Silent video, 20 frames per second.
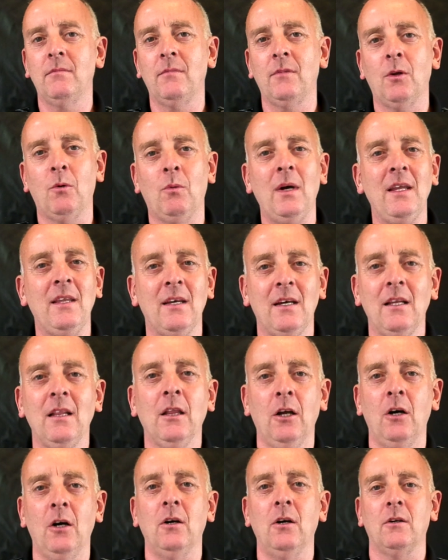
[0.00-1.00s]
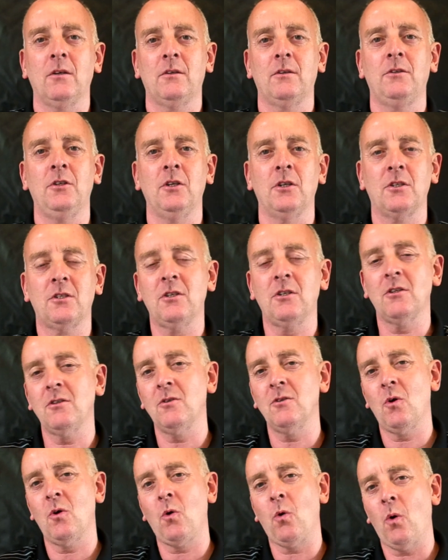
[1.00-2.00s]
the way they look just
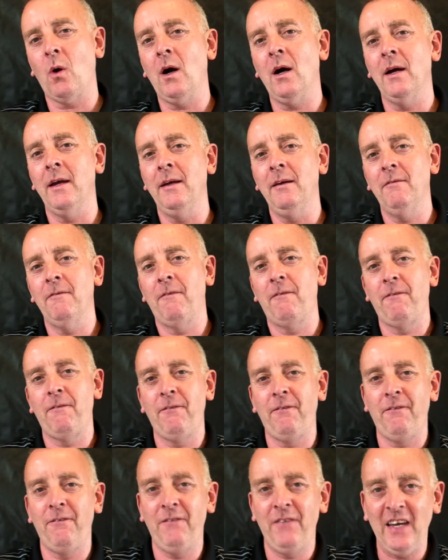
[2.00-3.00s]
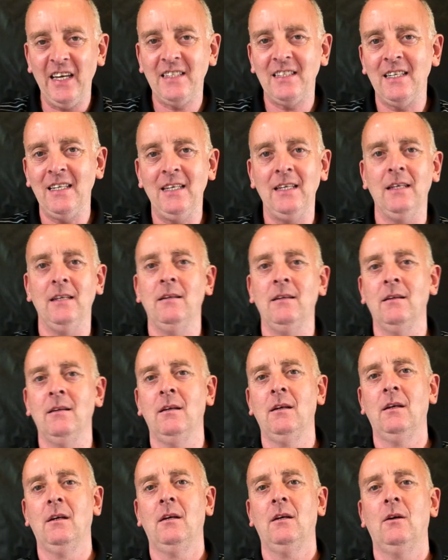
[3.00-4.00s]
doesn't quite fit in
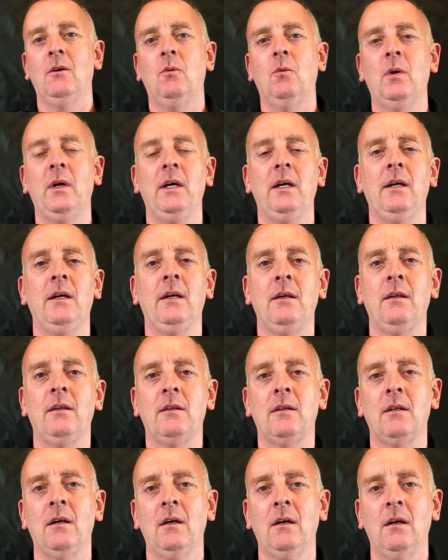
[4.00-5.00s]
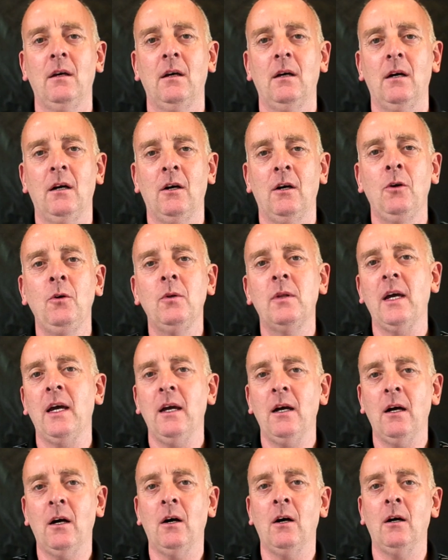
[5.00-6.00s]
with uh, who they
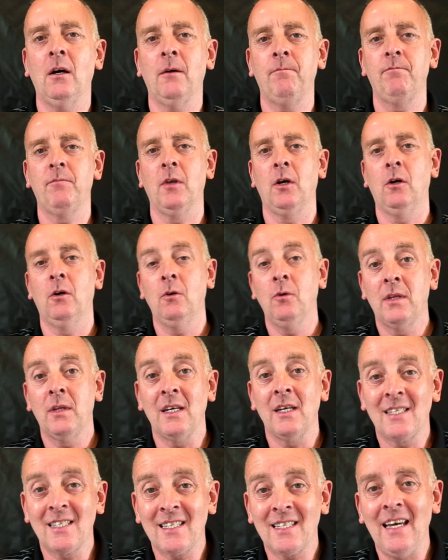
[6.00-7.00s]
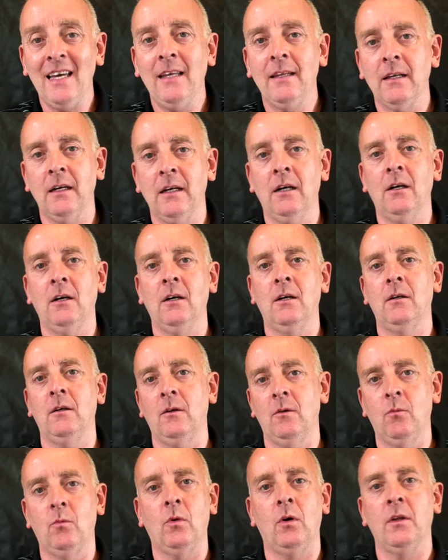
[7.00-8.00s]
are or who they say they are
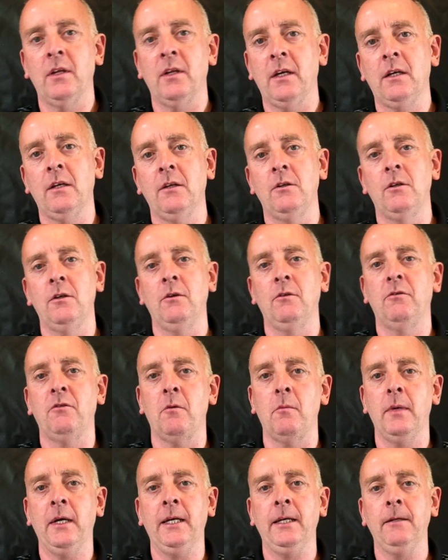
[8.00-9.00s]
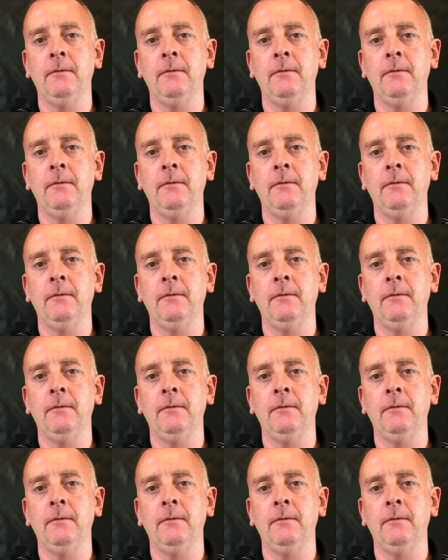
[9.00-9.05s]
and what they can do for me.